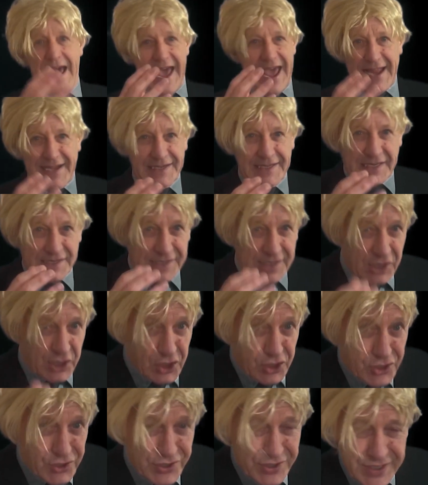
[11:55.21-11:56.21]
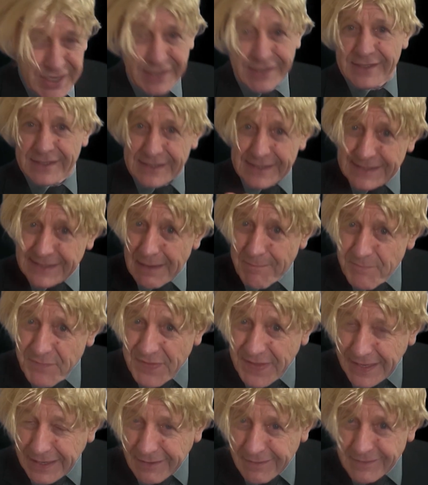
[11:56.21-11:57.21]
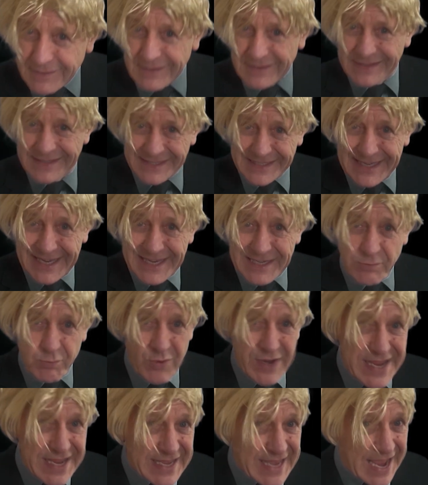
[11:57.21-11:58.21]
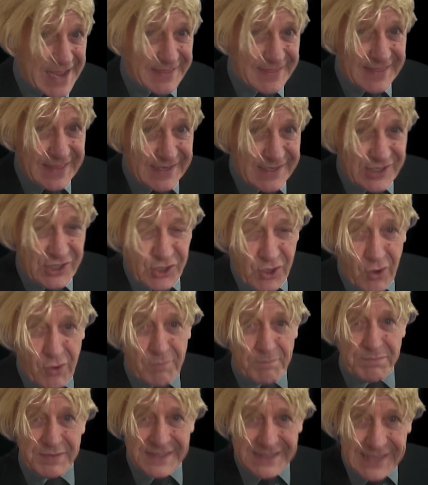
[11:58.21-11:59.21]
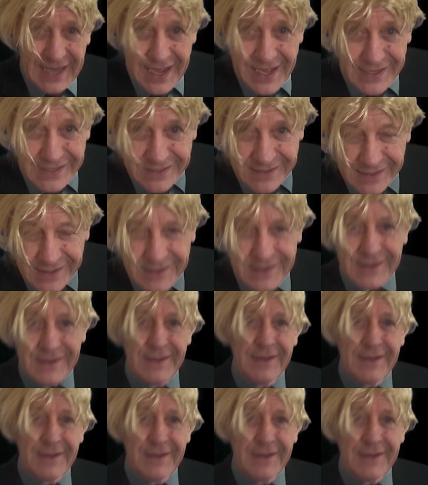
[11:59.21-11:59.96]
and learn something? Did we get the job done?